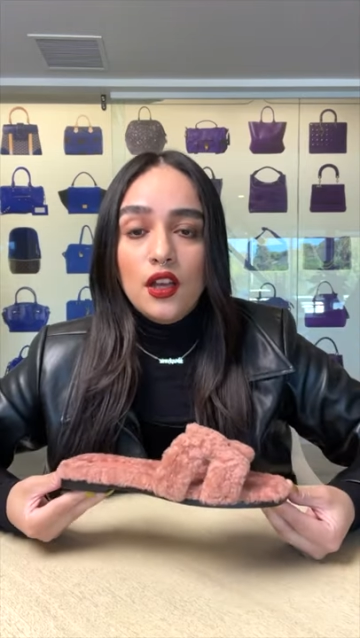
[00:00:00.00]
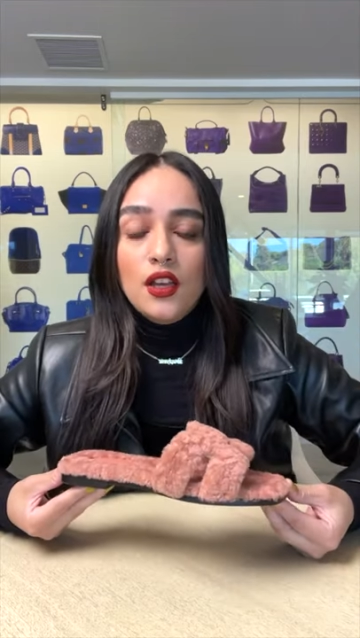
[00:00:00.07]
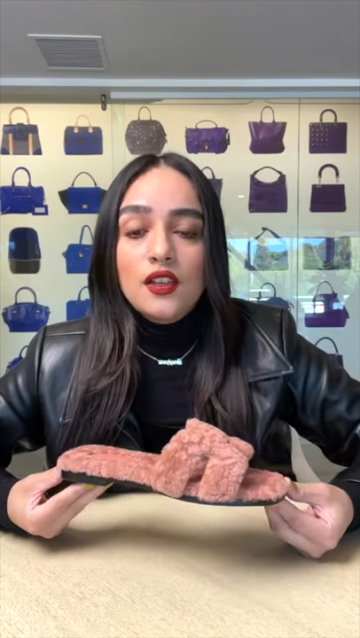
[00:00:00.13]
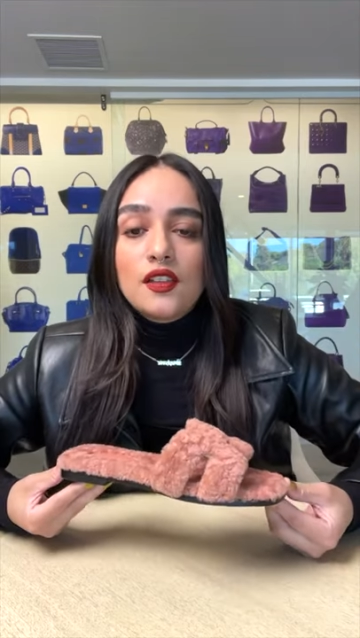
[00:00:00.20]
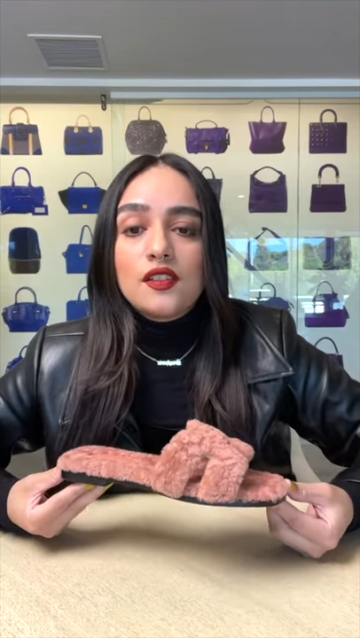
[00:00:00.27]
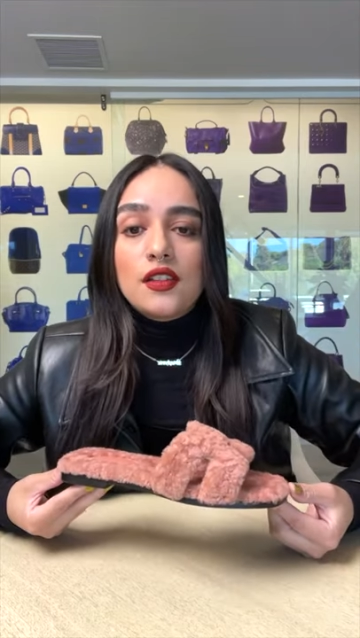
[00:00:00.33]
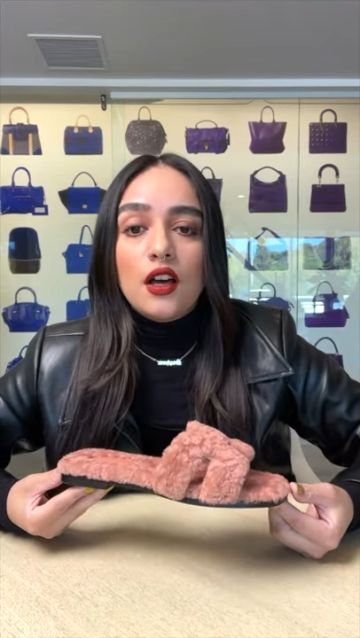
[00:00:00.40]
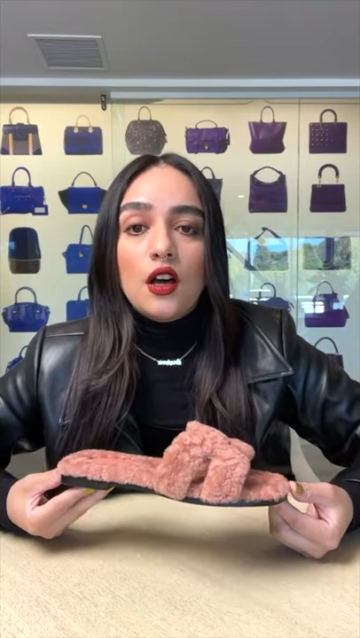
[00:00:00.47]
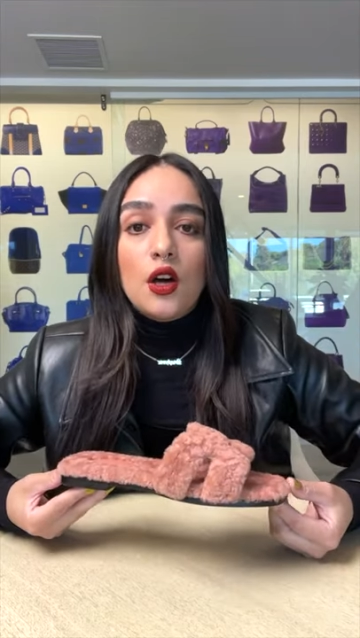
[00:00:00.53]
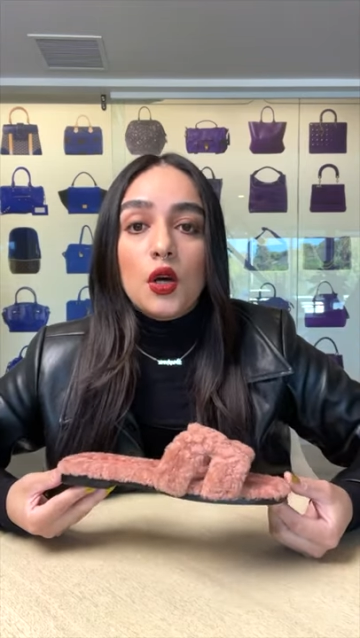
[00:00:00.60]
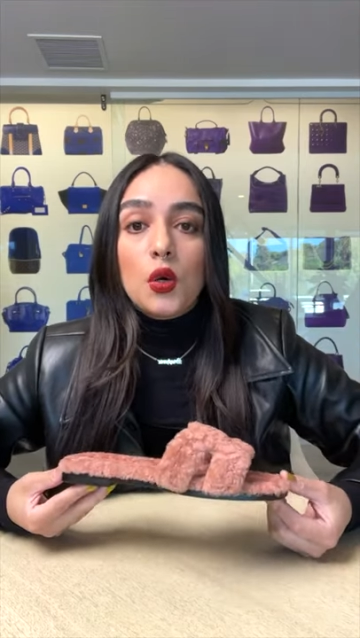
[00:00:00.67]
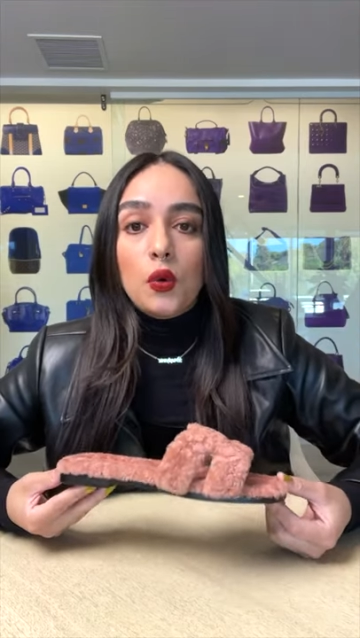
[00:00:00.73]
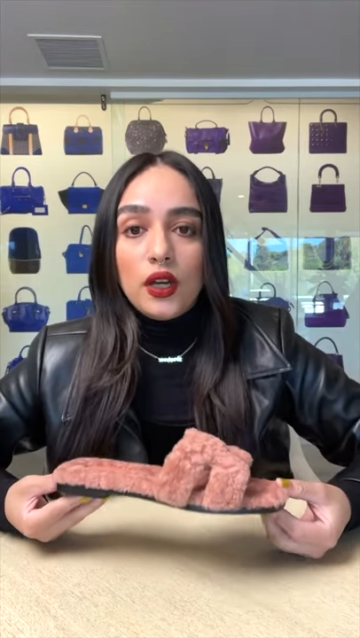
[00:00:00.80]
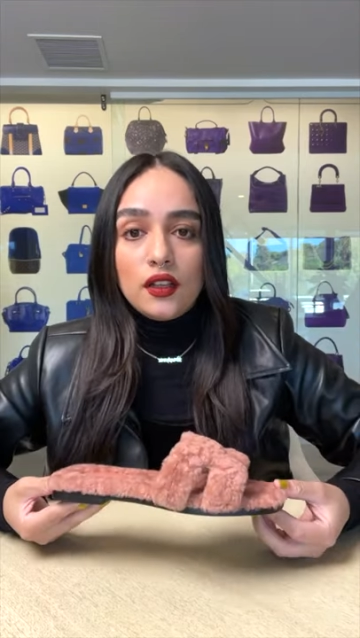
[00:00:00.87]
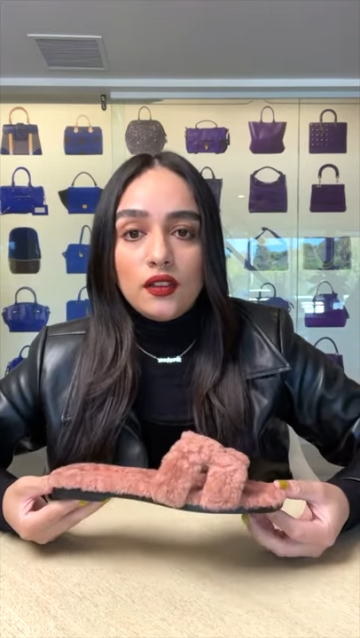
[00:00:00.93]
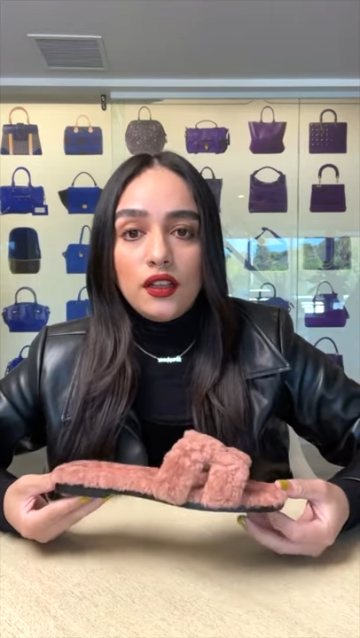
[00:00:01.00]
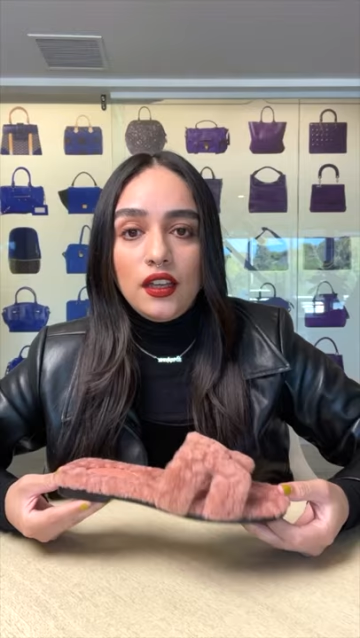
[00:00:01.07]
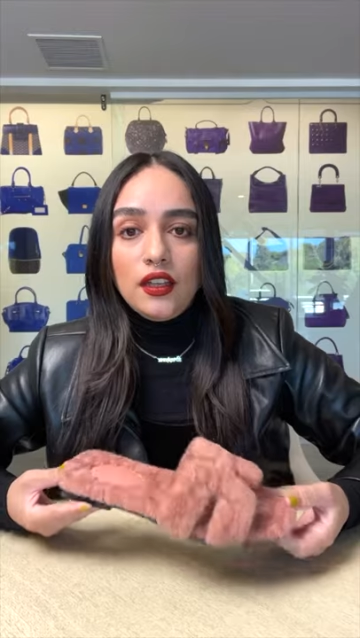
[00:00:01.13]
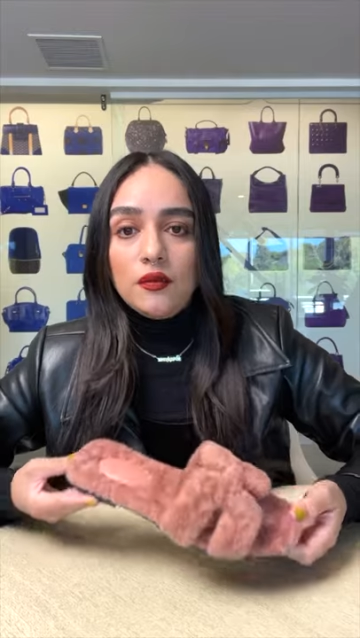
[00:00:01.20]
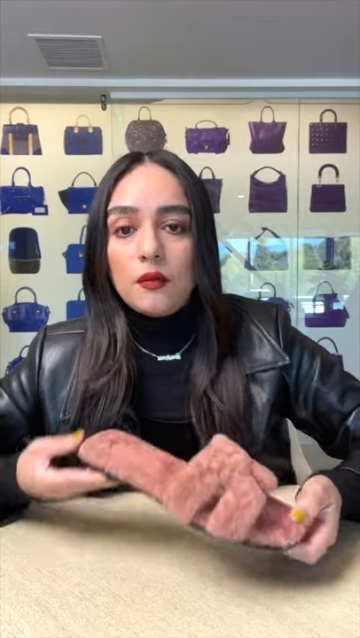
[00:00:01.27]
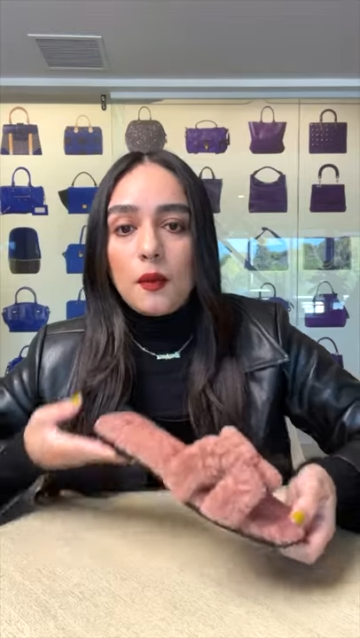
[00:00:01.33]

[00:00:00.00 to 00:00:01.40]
sell quickly.